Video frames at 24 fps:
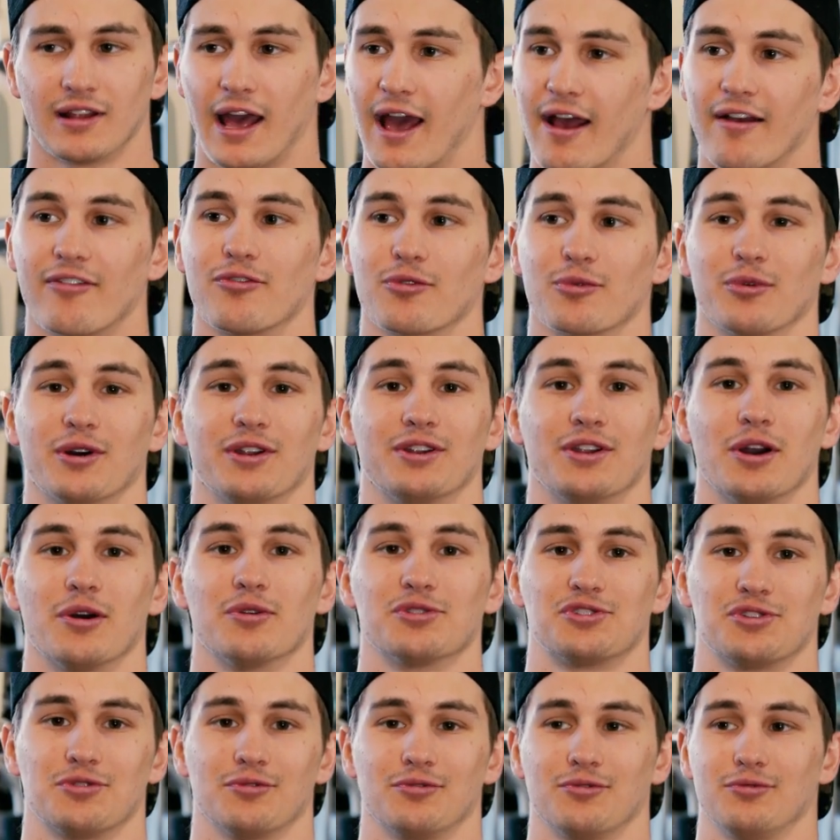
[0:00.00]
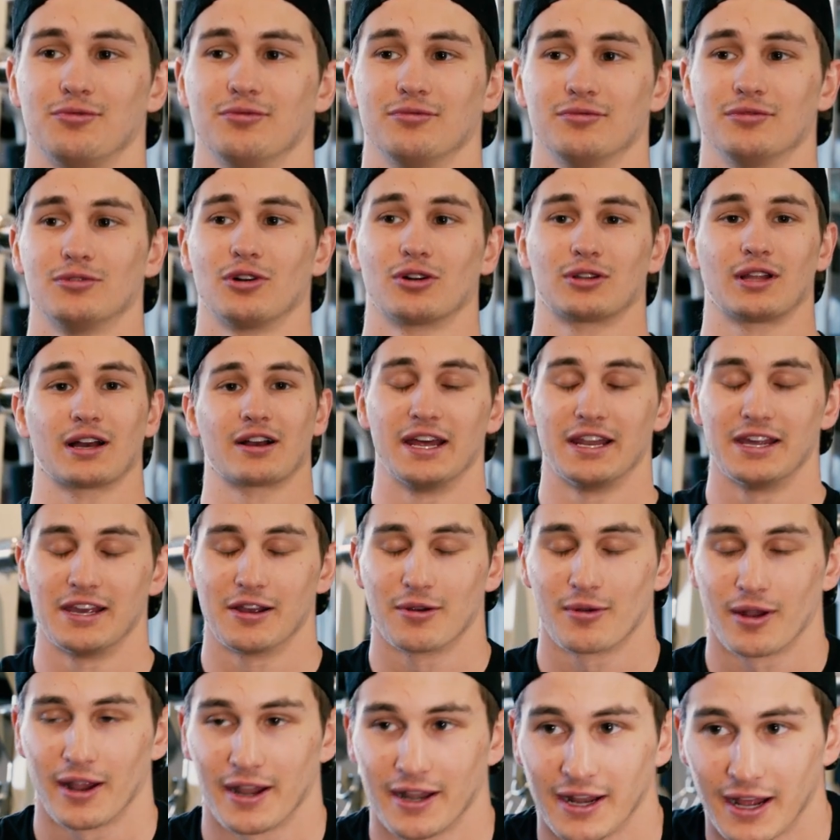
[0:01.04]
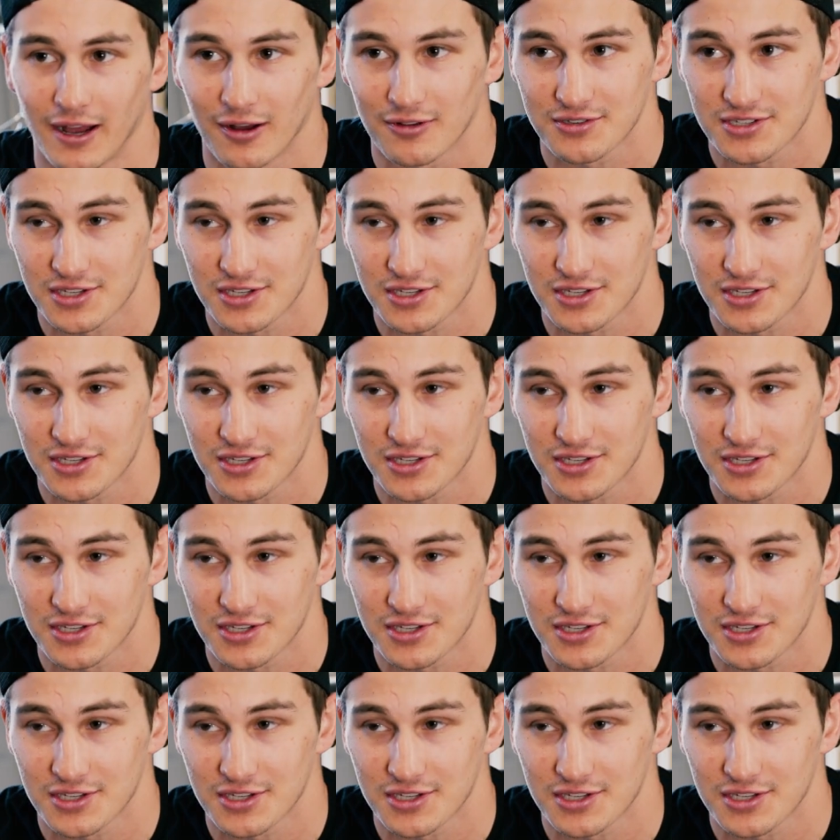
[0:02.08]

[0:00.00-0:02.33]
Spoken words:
Everyone knows you look like an idiot right now.